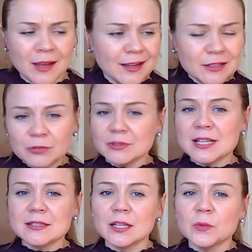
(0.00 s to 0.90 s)
And who
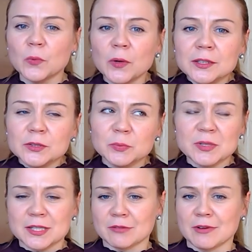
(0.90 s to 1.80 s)
does not want to
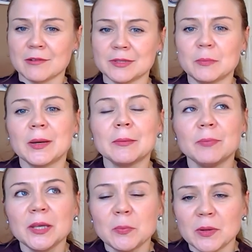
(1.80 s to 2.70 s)
be surrounded by
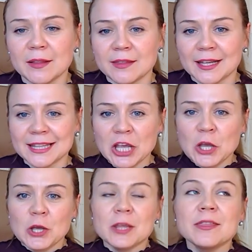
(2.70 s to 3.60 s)
people that
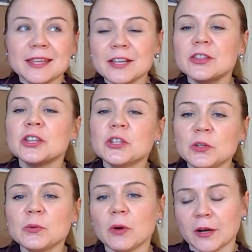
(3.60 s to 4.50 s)
think that
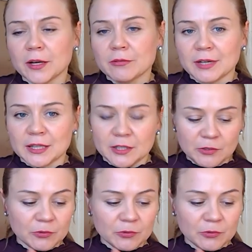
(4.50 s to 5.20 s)
you are great.